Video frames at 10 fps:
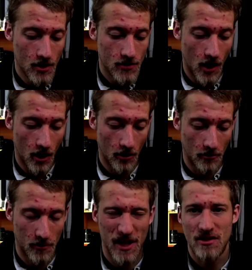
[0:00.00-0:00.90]

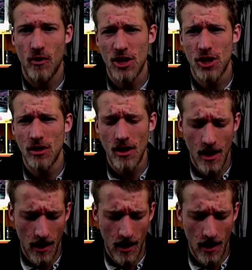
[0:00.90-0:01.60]
So with this question,